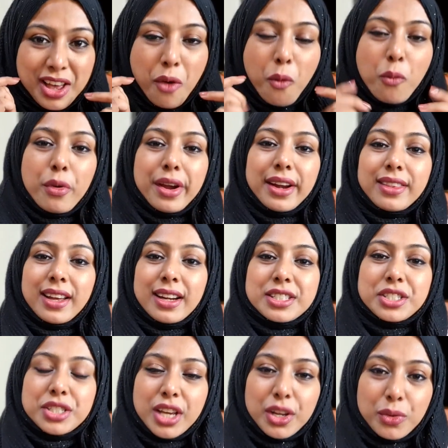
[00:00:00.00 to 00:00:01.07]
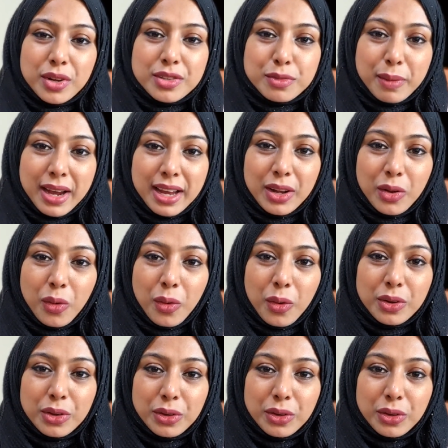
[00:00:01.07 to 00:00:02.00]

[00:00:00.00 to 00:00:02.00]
wear that genuine smile on